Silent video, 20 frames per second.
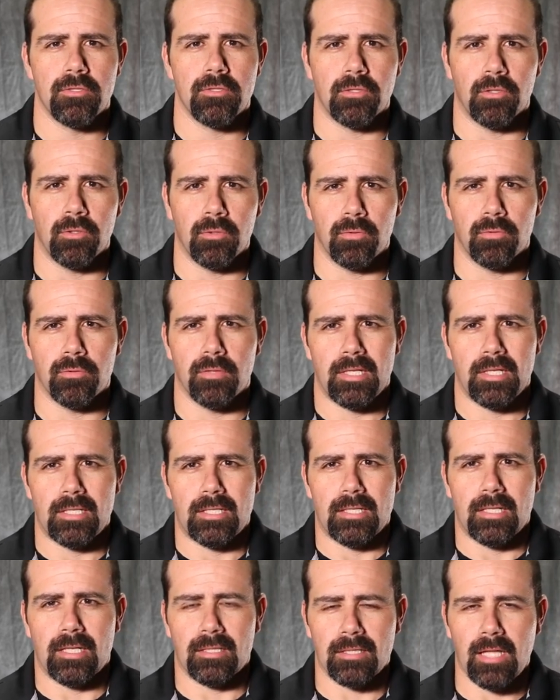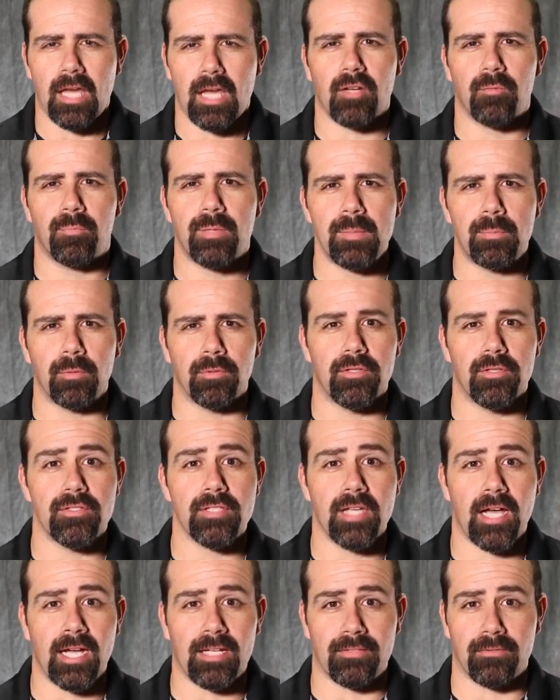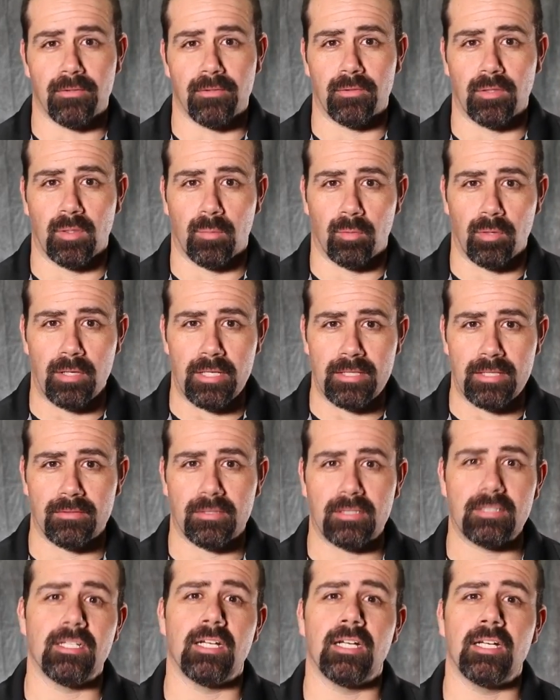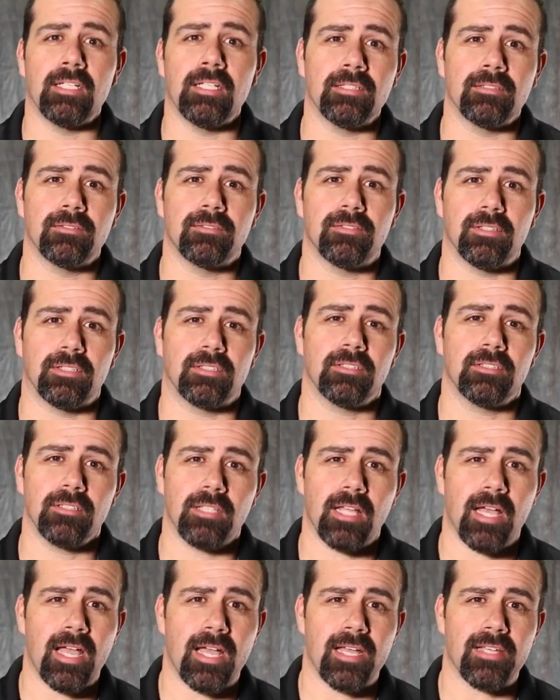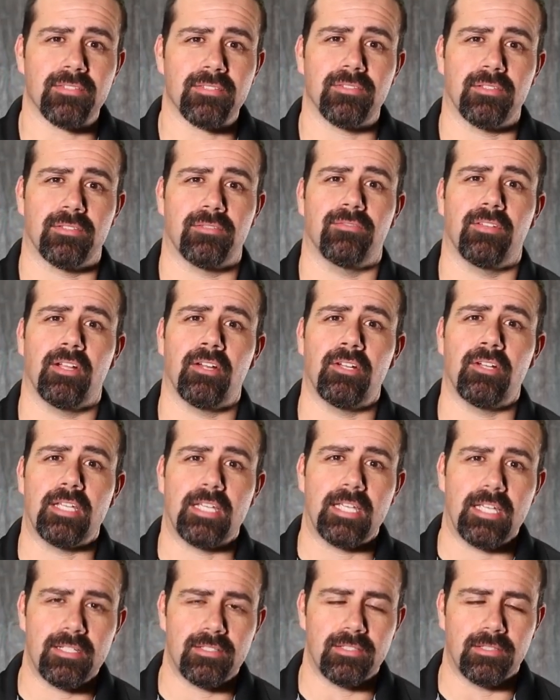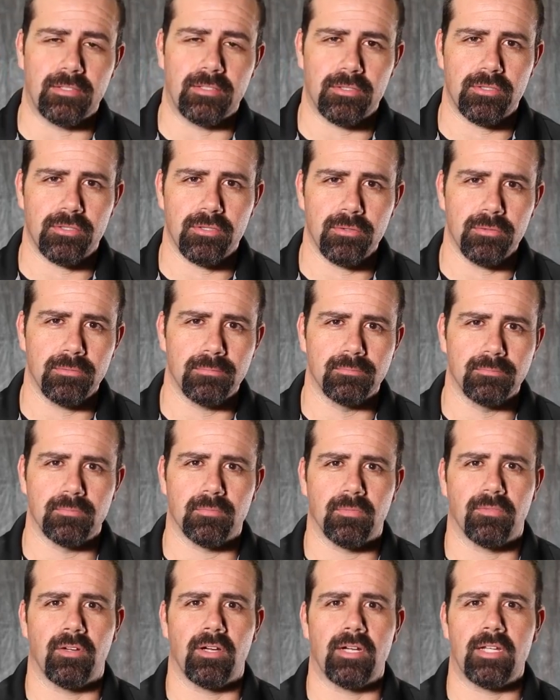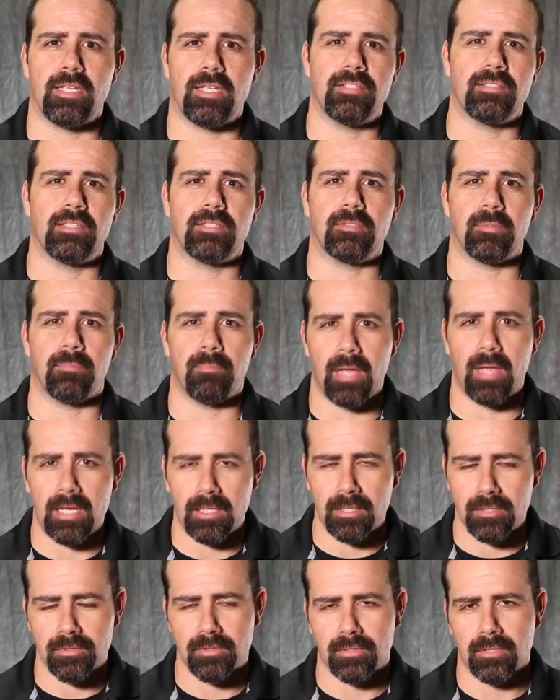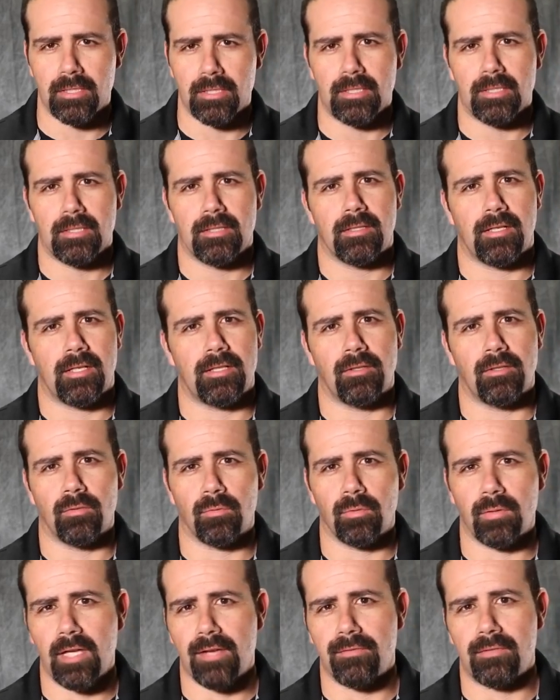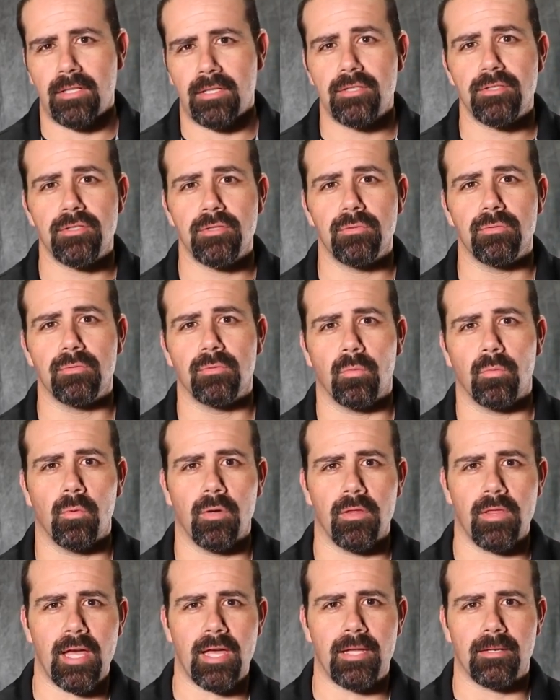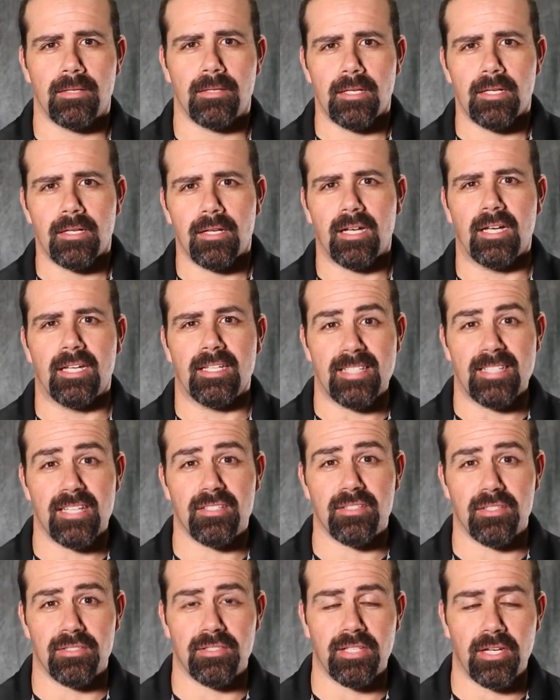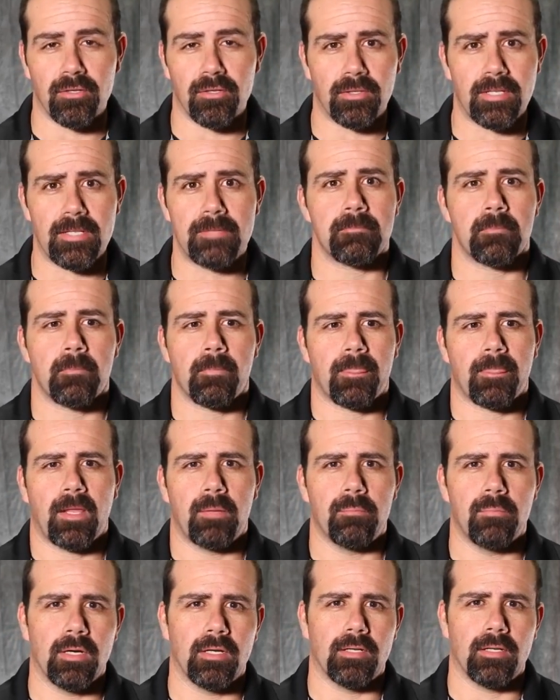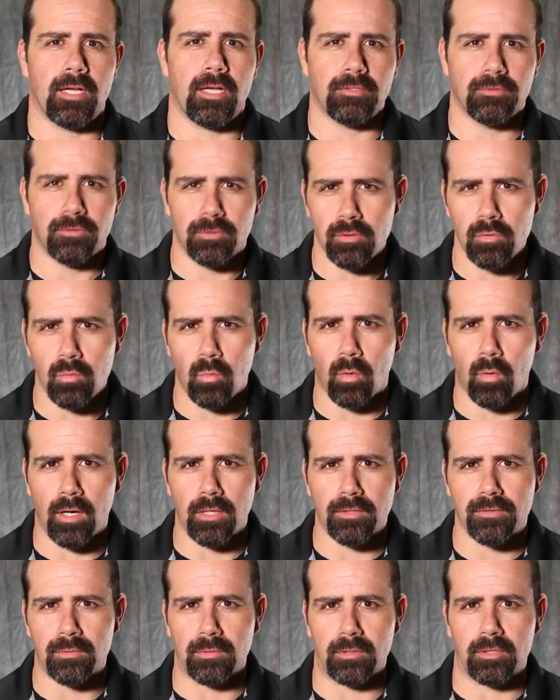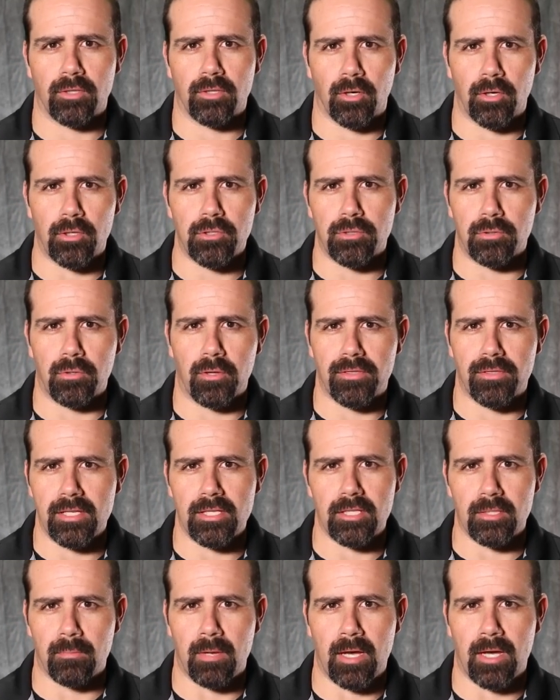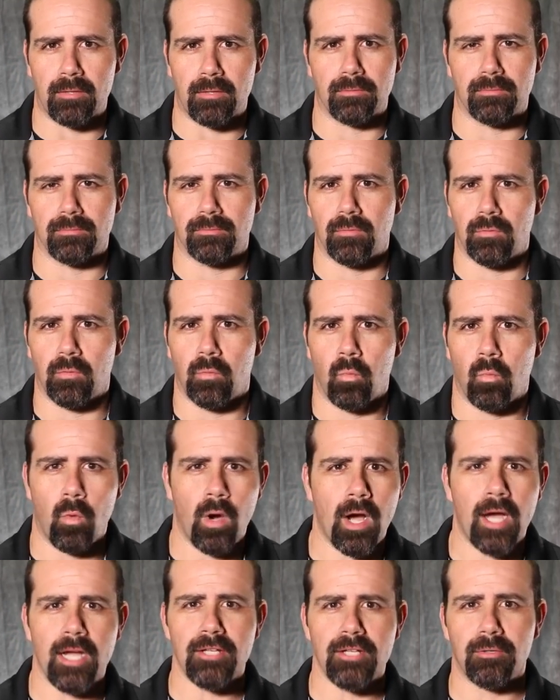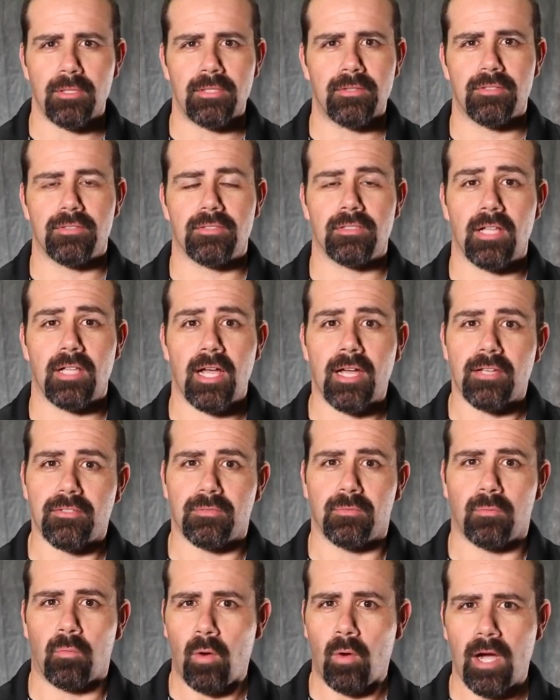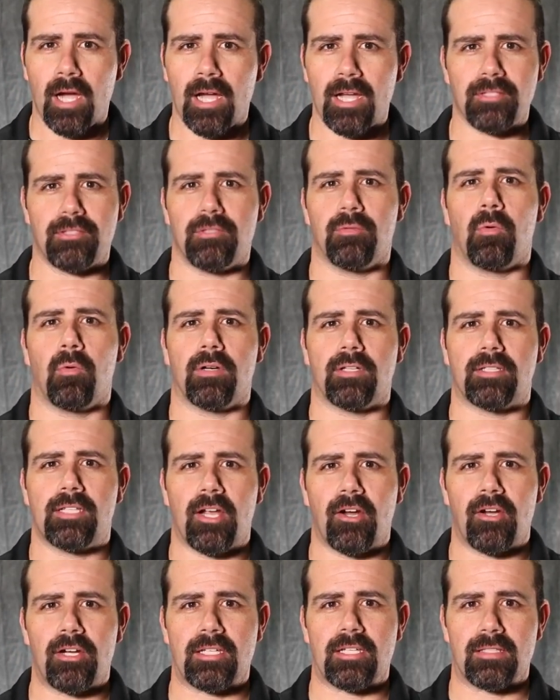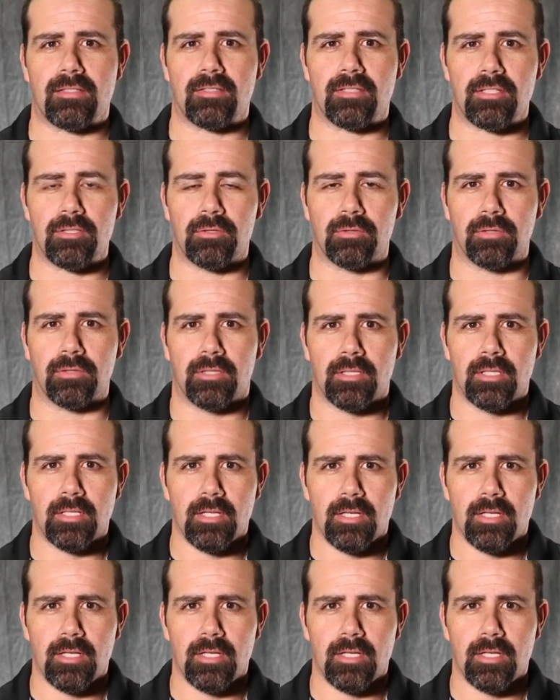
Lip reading: So a lot of people decide they're going to bring the gun to class that's very easy to shoot, very easy to manage. I don't really have an issue with that necessarily, but I do want to encourage you to think about why you're in this class. Why do you want to carry concealed?